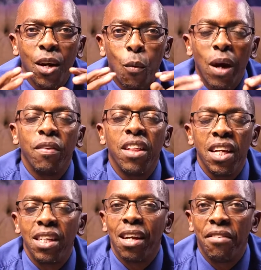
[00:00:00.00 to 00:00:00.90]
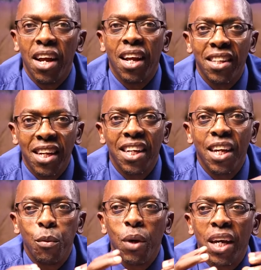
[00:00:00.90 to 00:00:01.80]
one of the things I've realized that
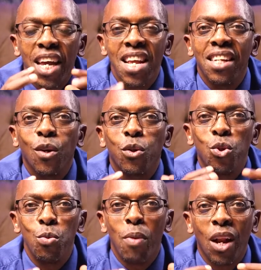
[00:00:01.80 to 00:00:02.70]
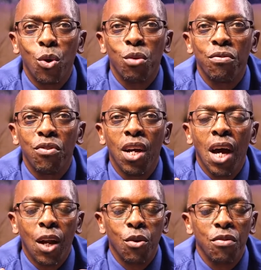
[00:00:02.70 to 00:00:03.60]
Kenyans consume a lot of
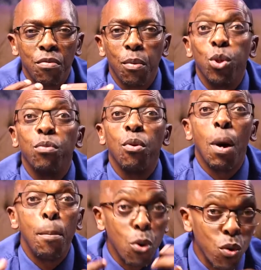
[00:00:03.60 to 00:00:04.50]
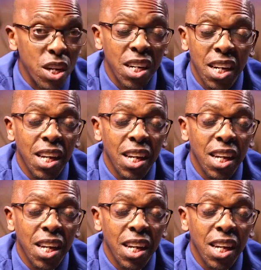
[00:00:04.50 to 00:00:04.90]
a lot of information from abroad.